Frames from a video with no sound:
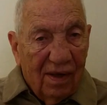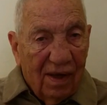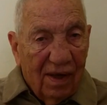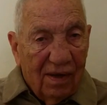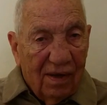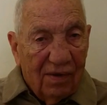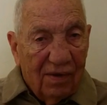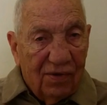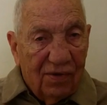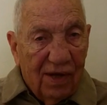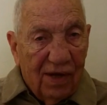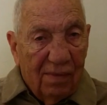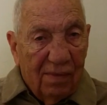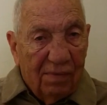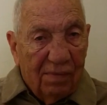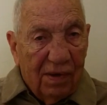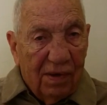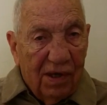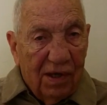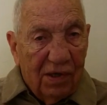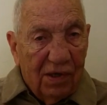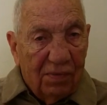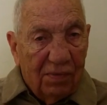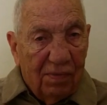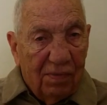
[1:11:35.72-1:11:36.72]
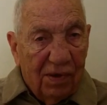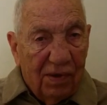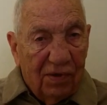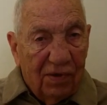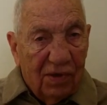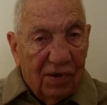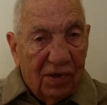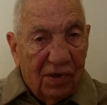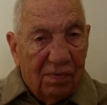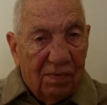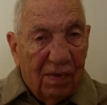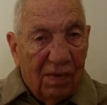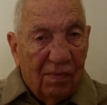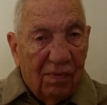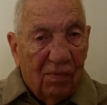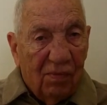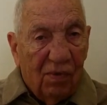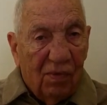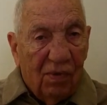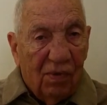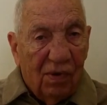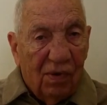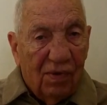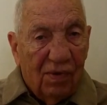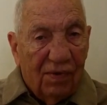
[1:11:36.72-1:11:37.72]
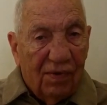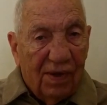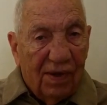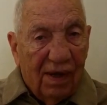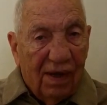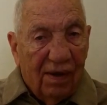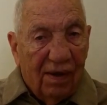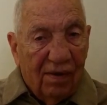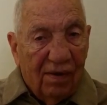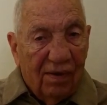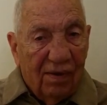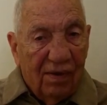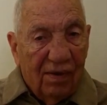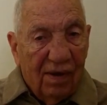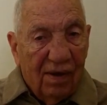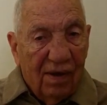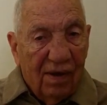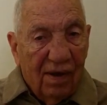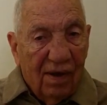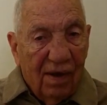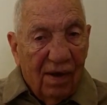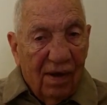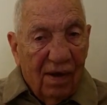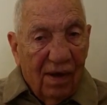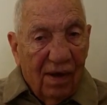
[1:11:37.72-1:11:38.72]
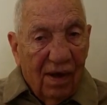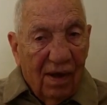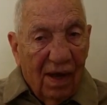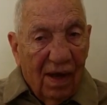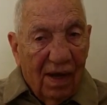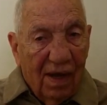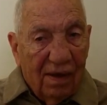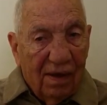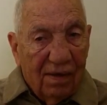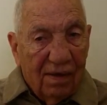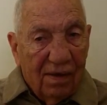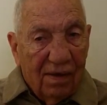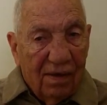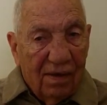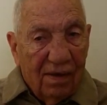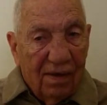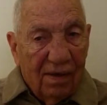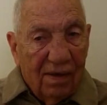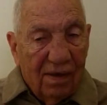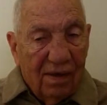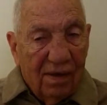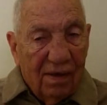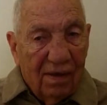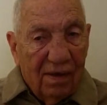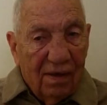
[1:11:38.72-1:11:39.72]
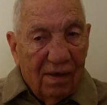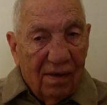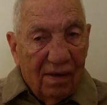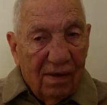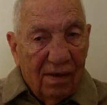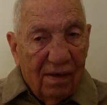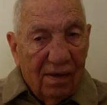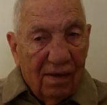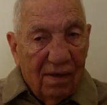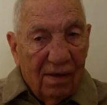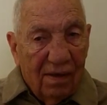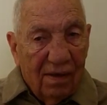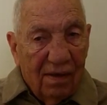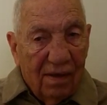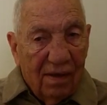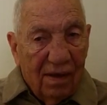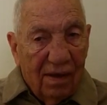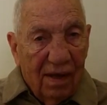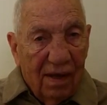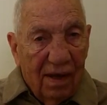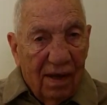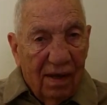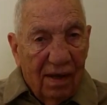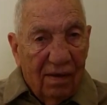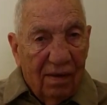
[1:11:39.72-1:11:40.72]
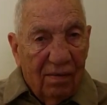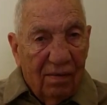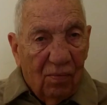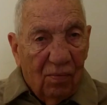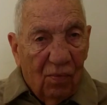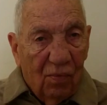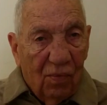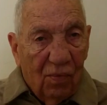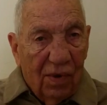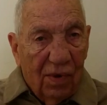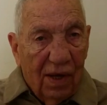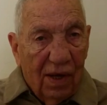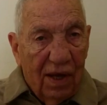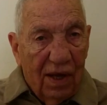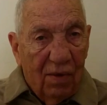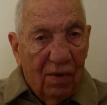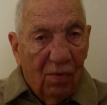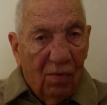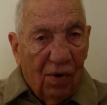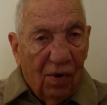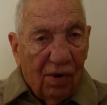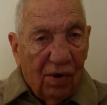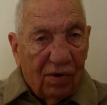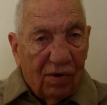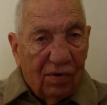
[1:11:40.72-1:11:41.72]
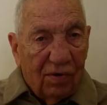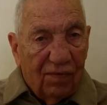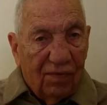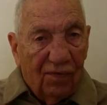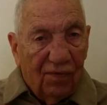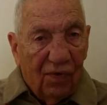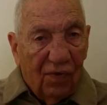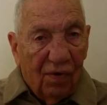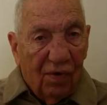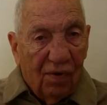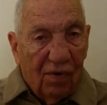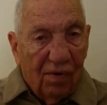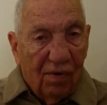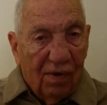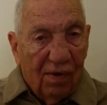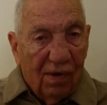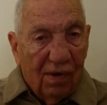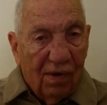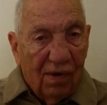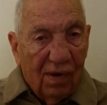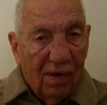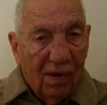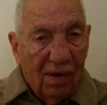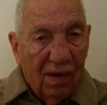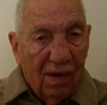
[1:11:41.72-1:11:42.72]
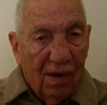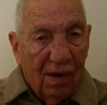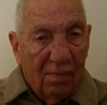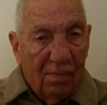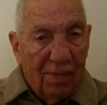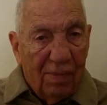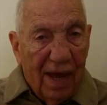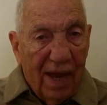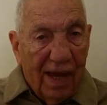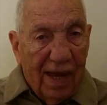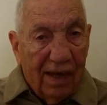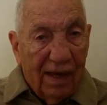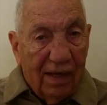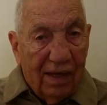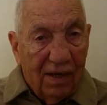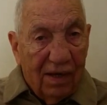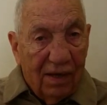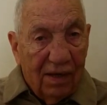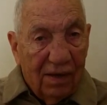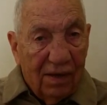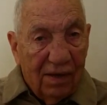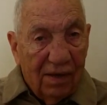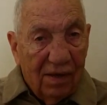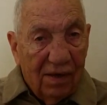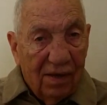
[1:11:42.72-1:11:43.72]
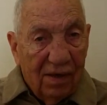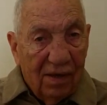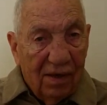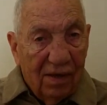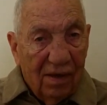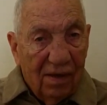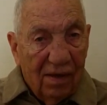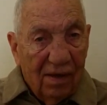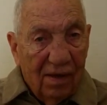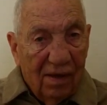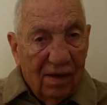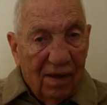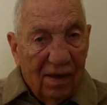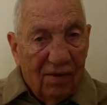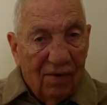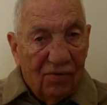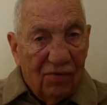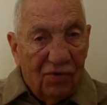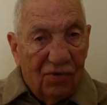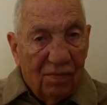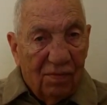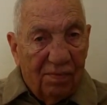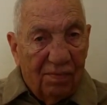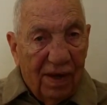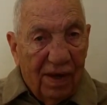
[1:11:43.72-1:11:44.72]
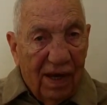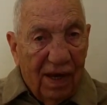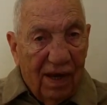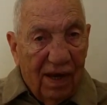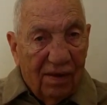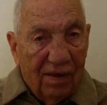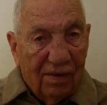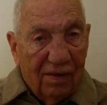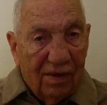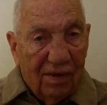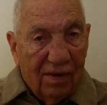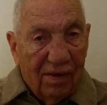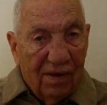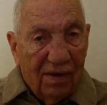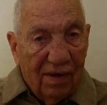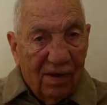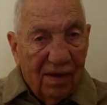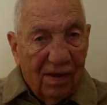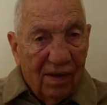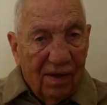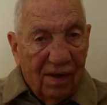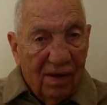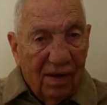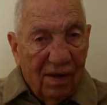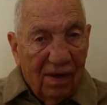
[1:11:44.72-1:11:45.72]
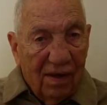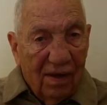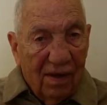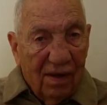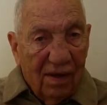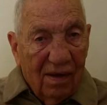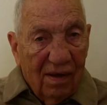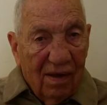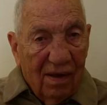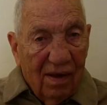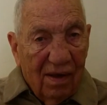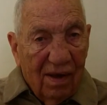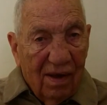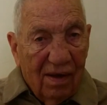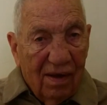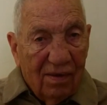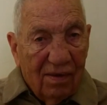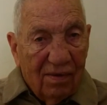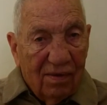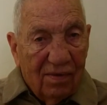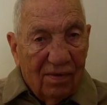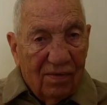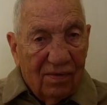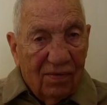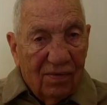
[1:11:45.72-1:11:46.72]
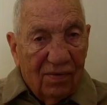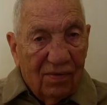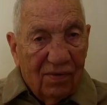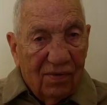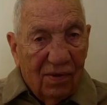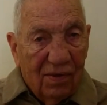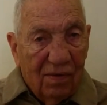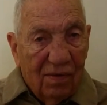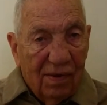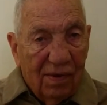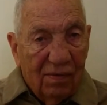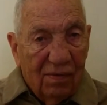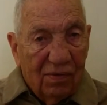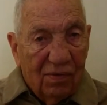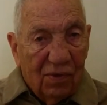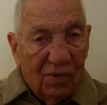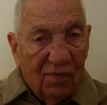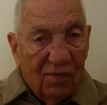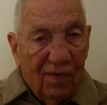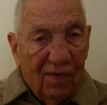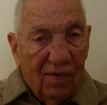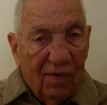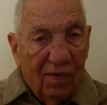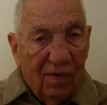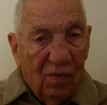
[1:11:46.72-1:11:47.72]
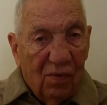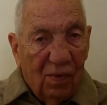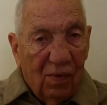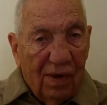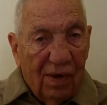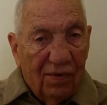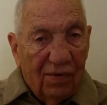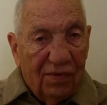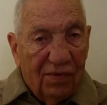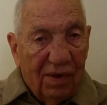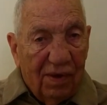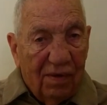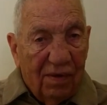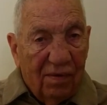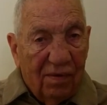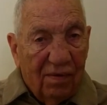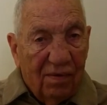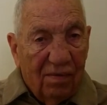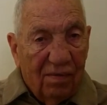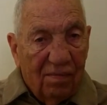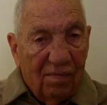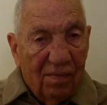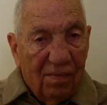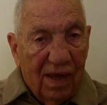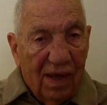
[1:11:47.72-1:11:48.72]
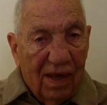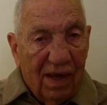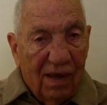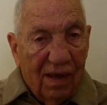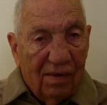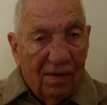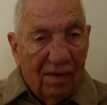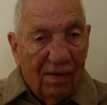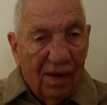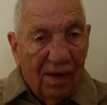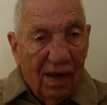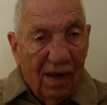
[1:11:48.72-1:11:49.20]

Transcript: And the Japanese businessmen were all there. And he, he worked for a bank in Japan and so he was a very wealthy man.